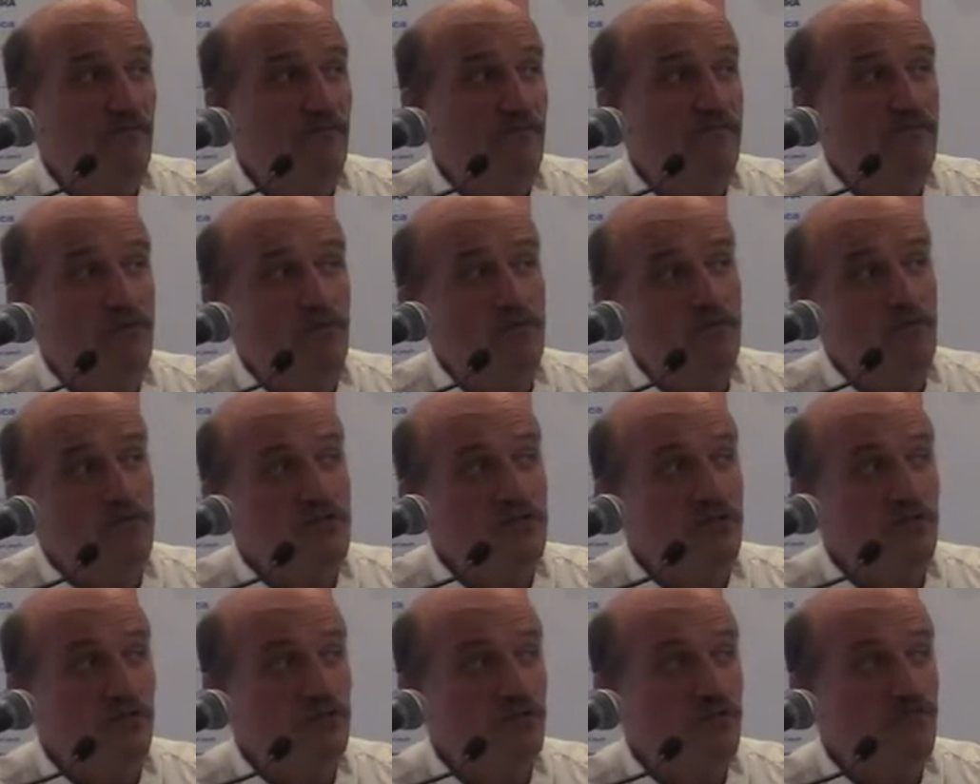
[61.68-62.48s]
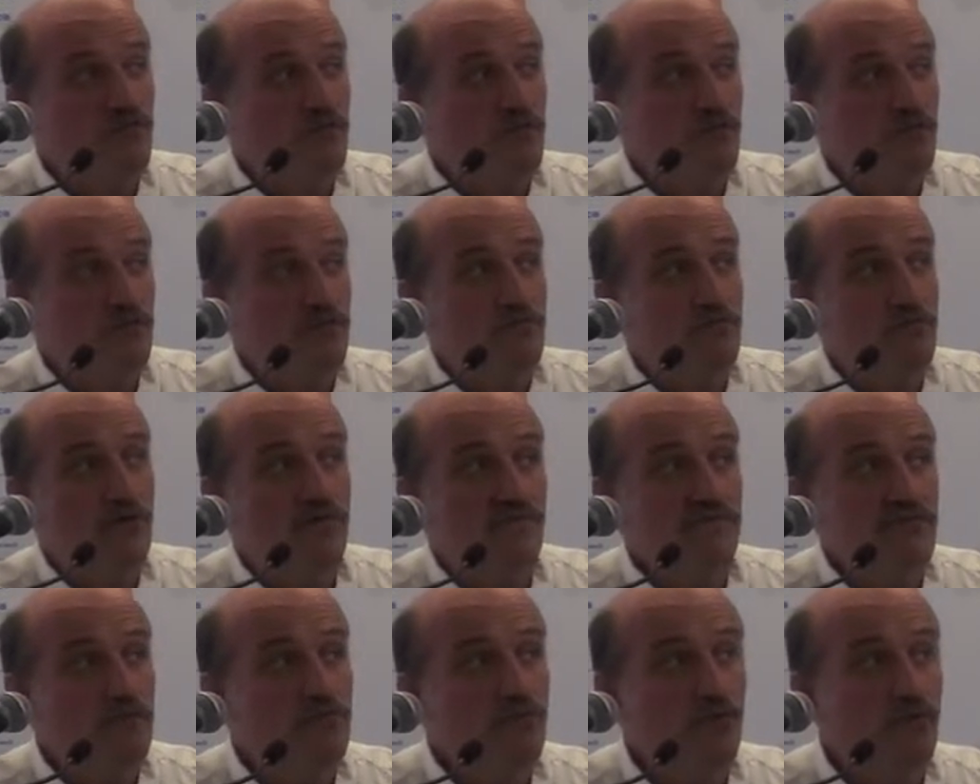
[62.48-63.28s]
some research, of course. We have
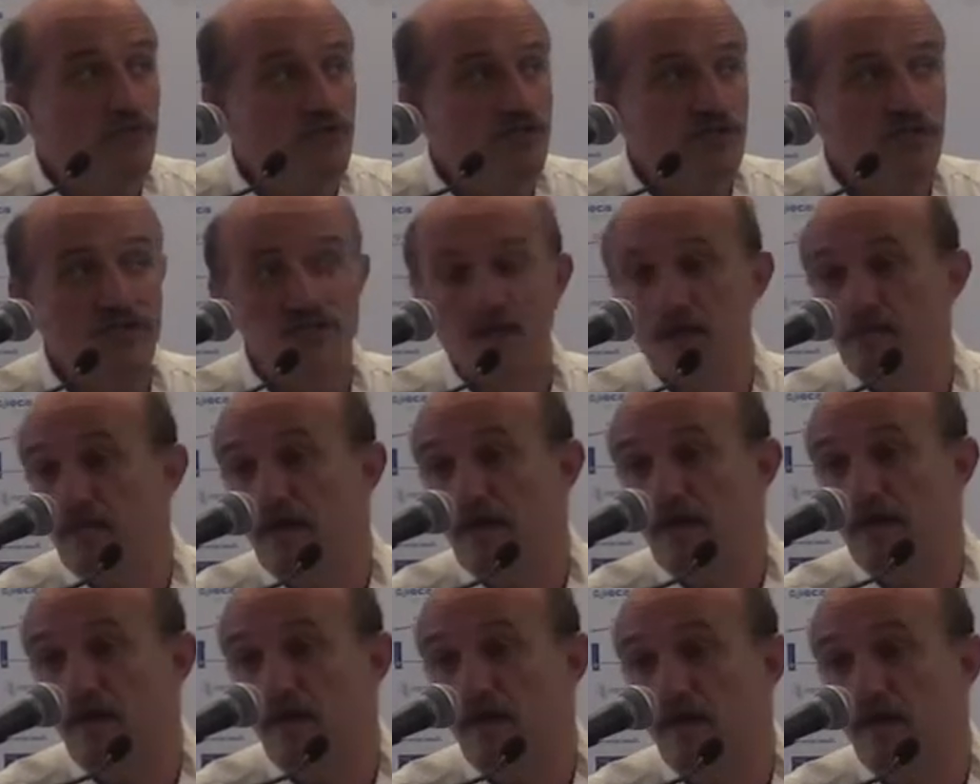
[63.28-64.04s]
some projects aiming at